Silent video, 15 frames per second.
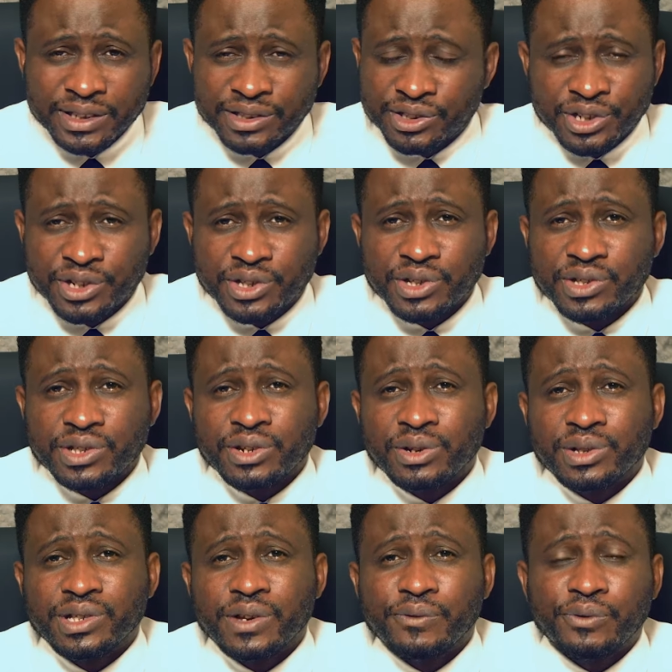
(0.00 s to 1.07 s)
Jesus did
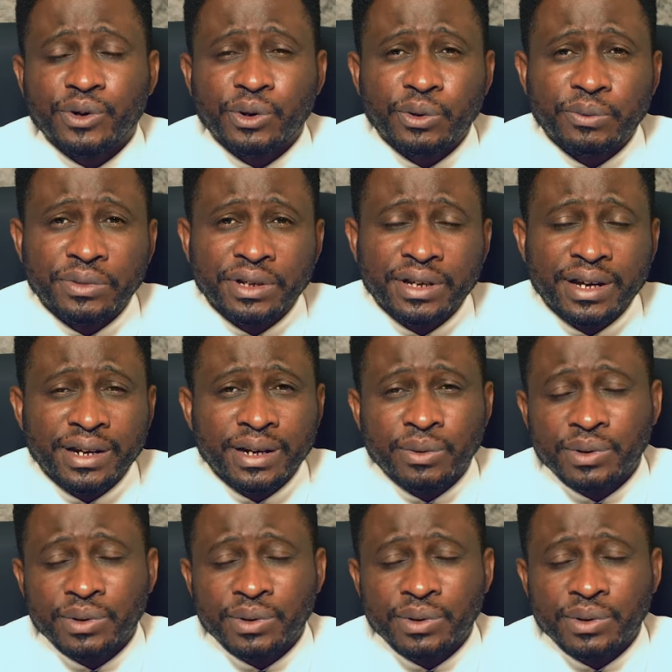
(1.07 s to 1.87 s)
not say, follow me and I